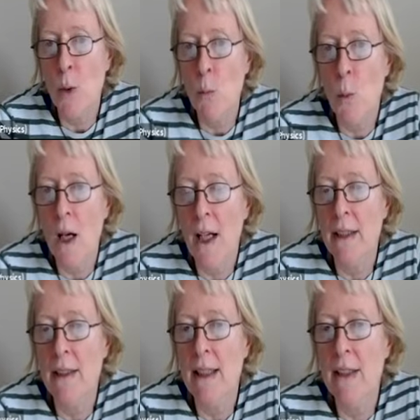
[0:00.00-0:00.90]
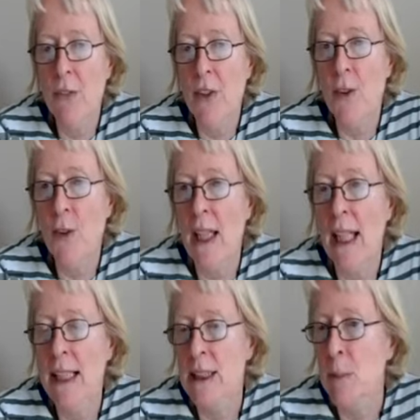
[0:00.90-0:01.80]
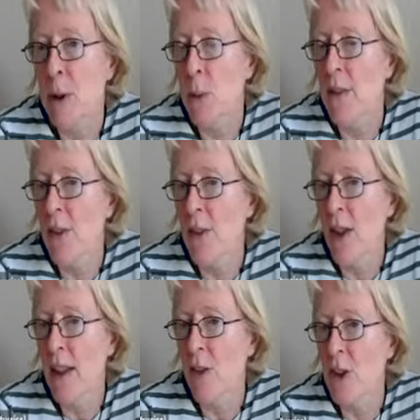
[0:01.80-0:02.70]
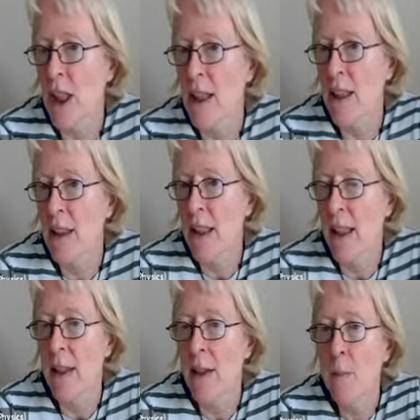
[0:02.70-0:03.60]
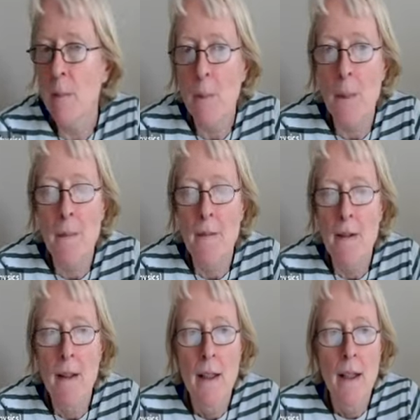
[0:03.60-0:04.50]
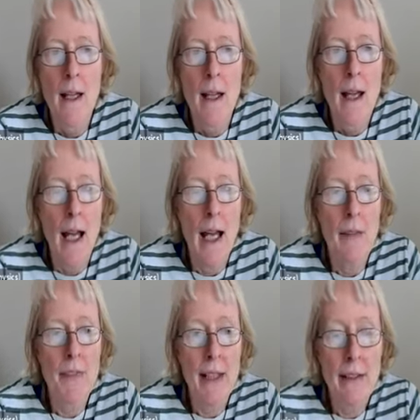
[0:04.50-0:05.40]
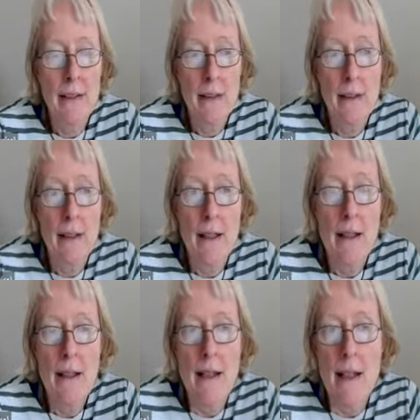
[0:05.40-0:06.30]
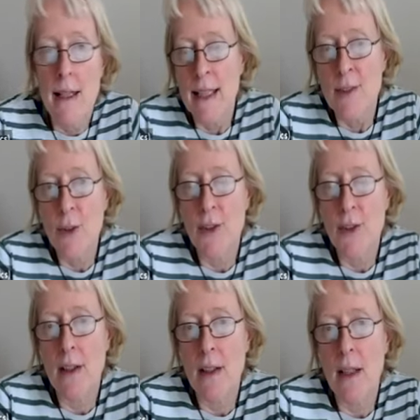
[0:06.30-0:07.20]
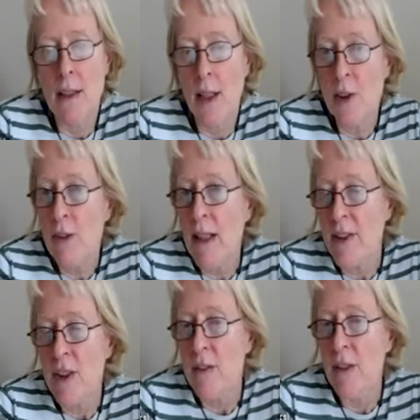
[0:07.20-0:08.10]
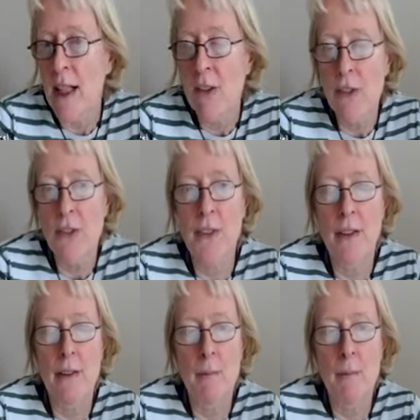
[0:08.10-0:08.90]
are one if there's an edge between the sites J and K. And then it's an undirected graph, the